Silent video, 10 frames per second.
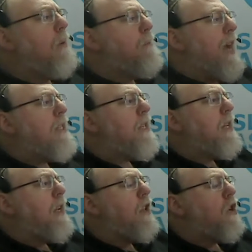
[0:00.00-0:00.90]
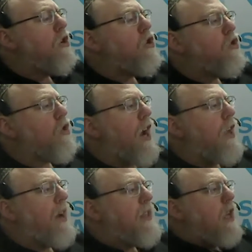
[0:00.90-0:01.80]
medicine can try
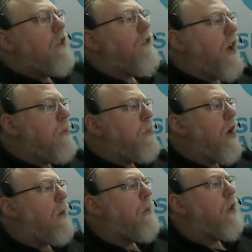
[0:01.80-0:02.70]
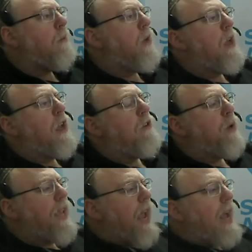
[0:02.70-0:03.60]
to identify the problem.
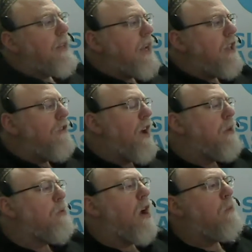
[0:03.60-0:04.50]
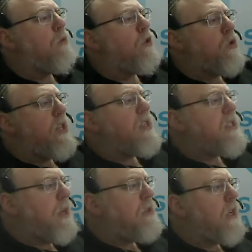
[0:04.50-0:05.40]
If we can't identify the problem, we'll treat the
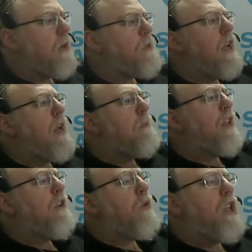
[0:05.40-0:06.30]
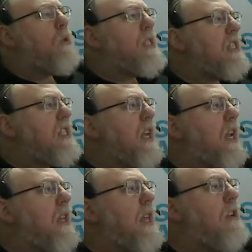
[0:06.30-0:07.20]
symptoms. But if we don't
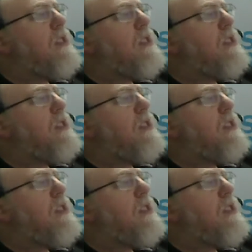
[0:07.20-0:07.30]
succeed, then